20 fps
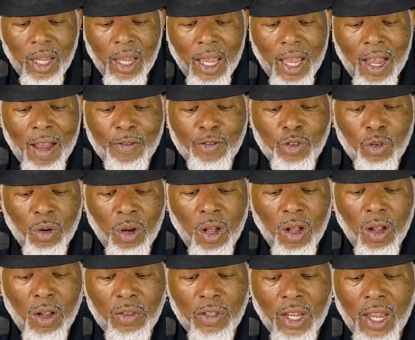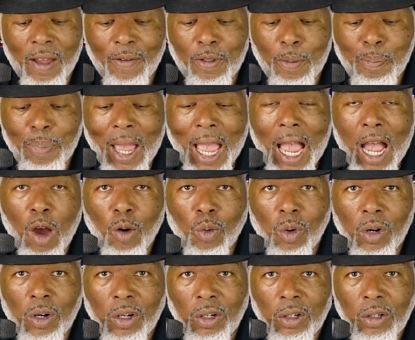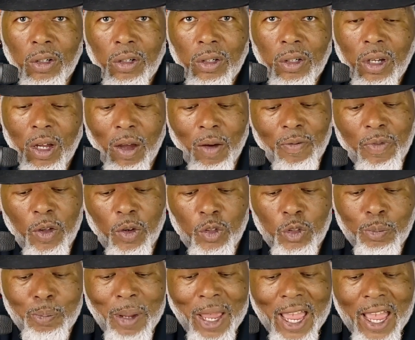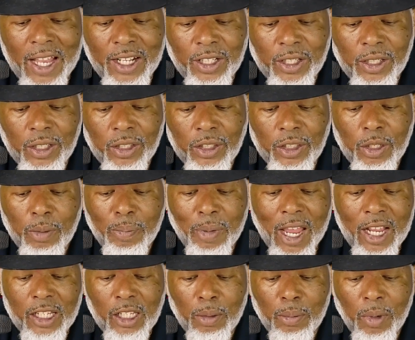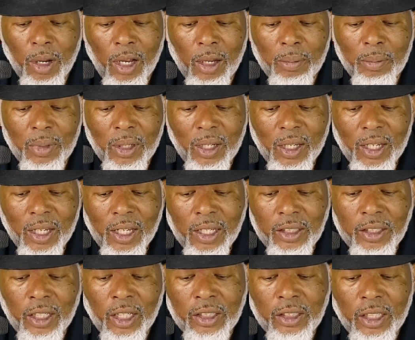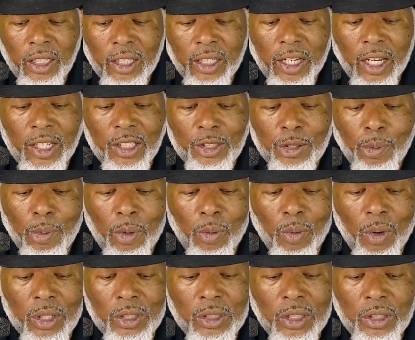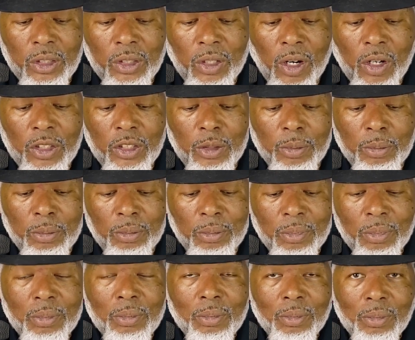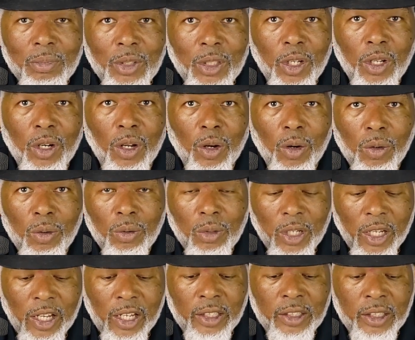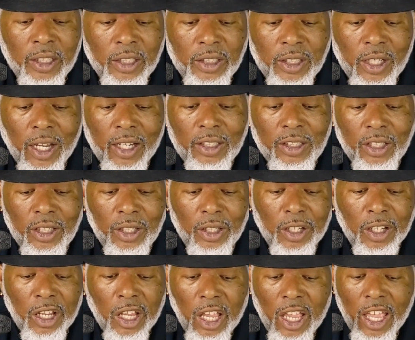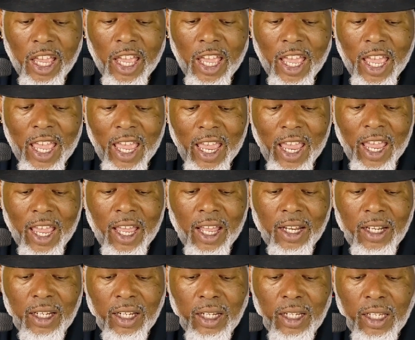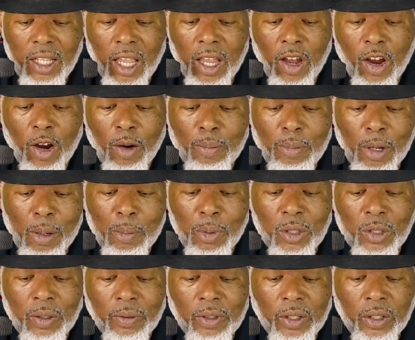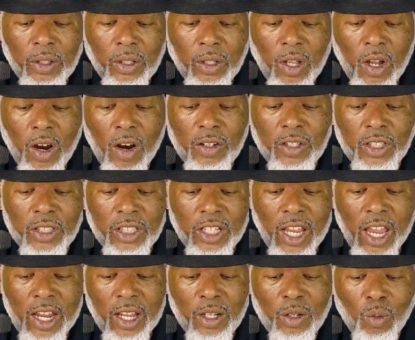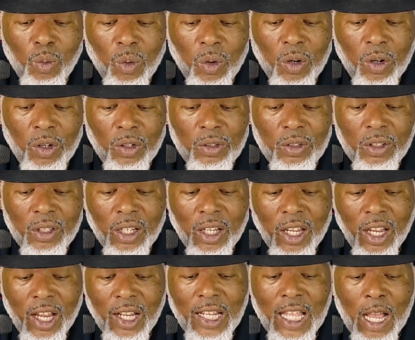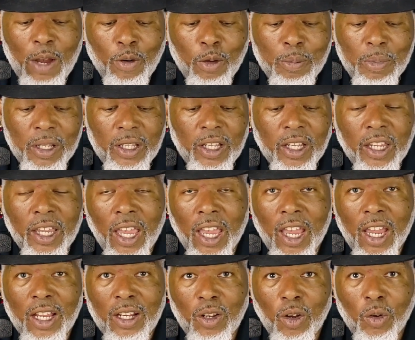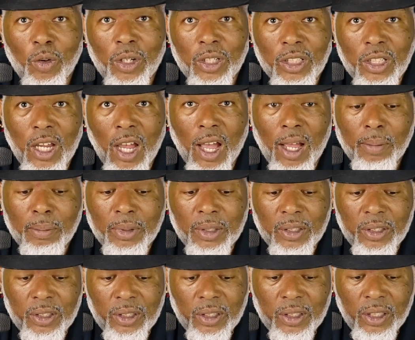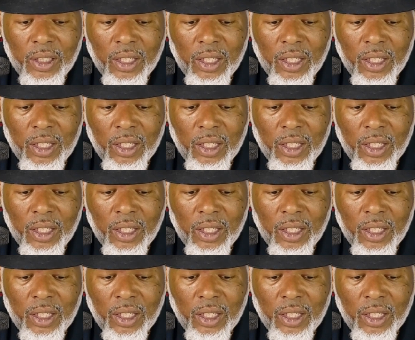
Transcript: After all, they have the power of those badges to back them up, just in case someone wants to start some, you know, SHIT. And they are members of the largest gang in the world, and that would be the gang known as cops.